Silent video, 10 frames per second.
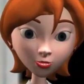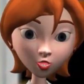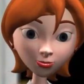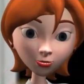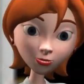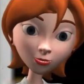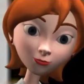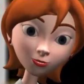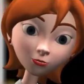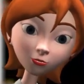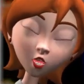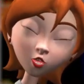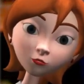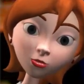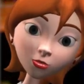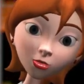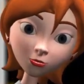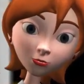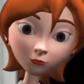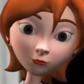efforts to implement
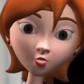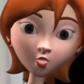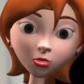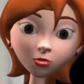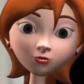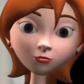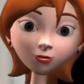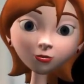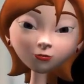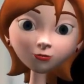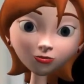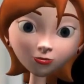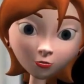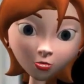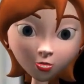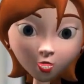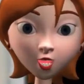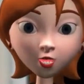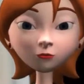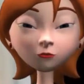recycling programs.
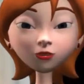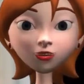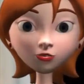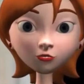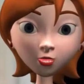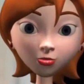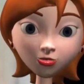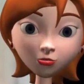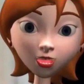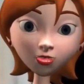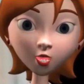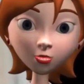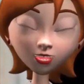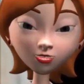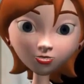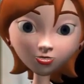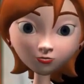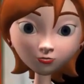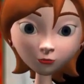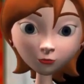While failures in Toowoomba,
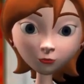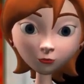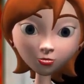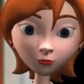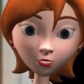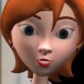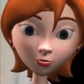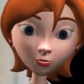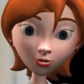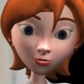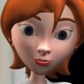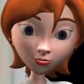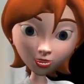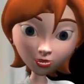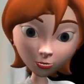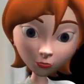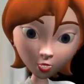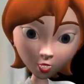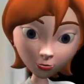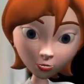Australia, California, and San
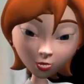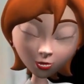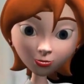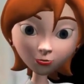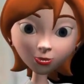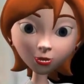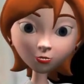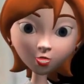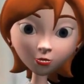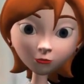Diego are described,